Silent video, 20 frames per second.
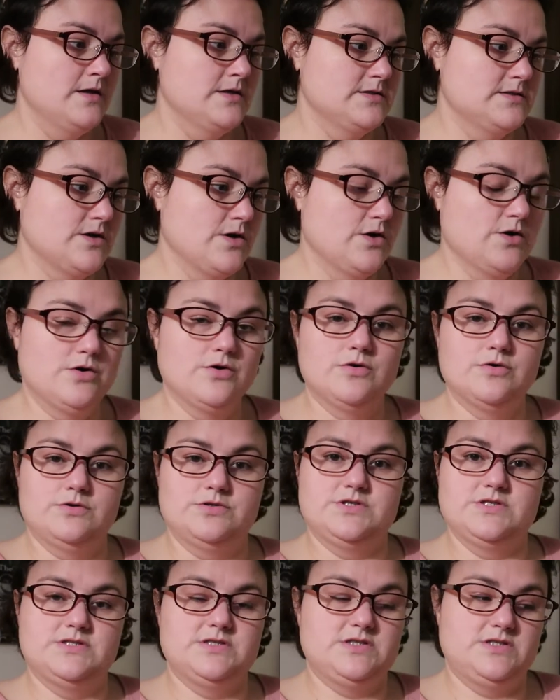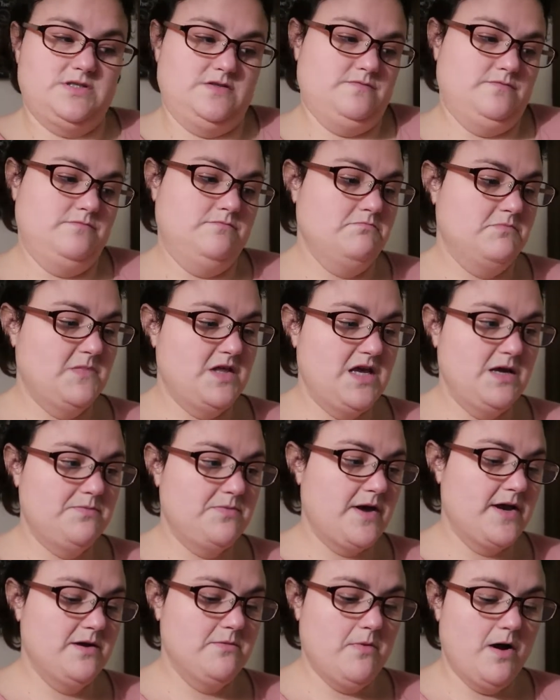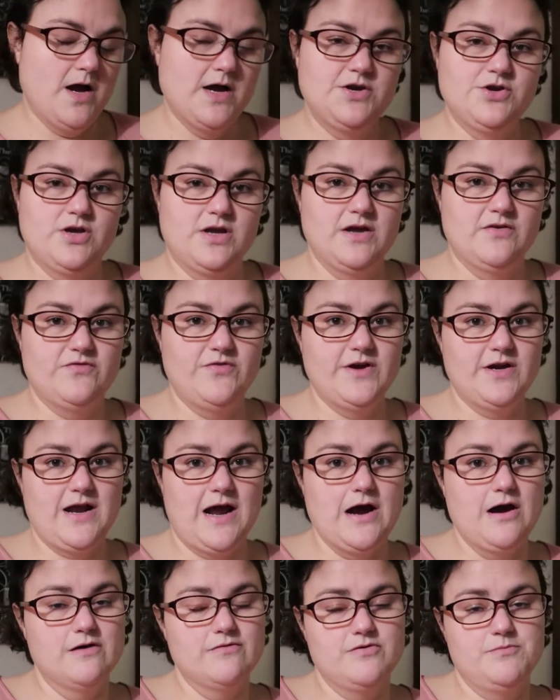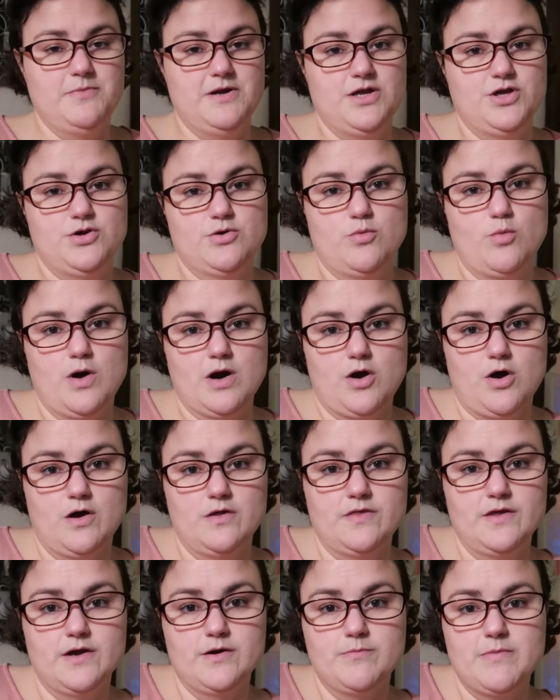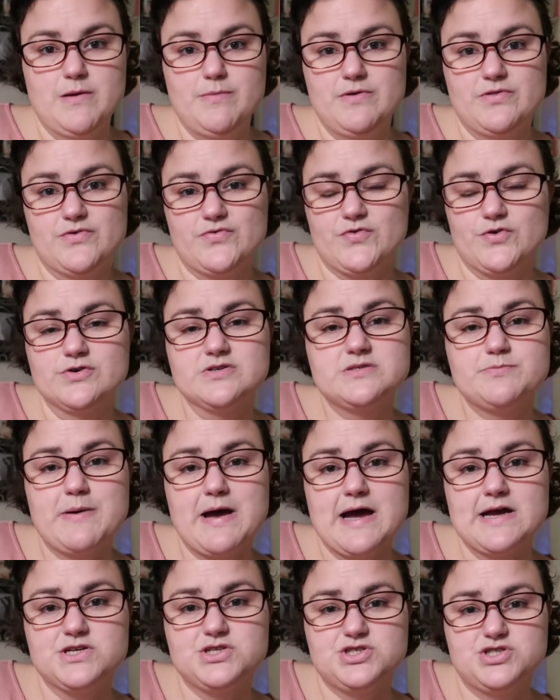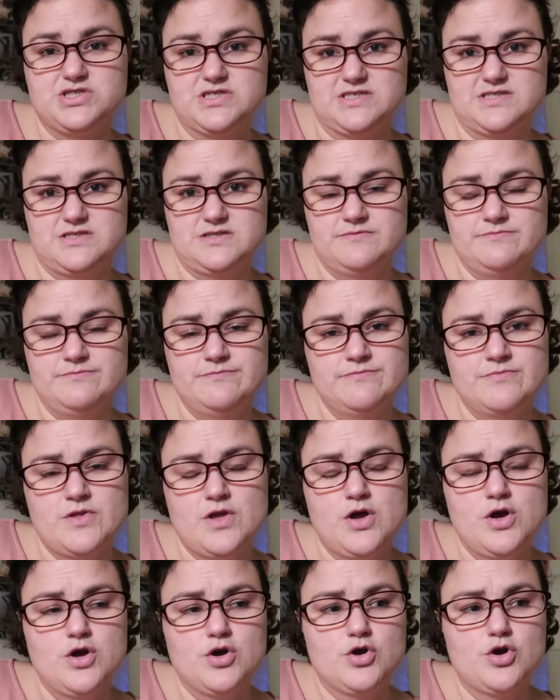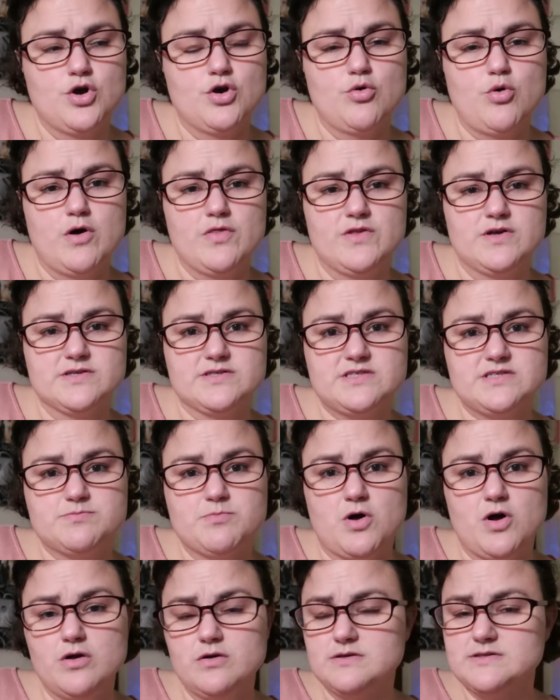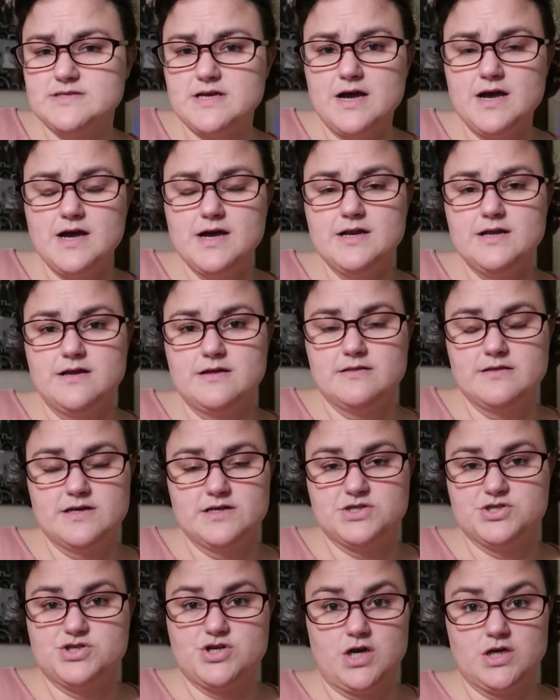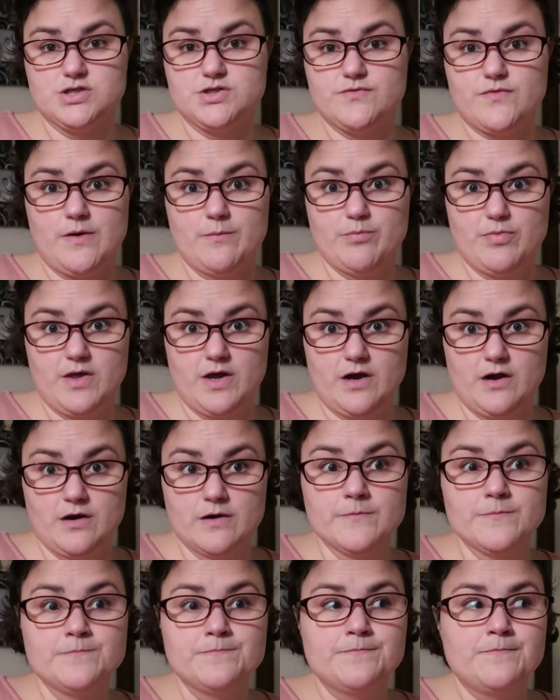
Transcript: So just keep that in mind. You can fit however many you want on there. Maybe the first batch just go on the small side and then judge from there.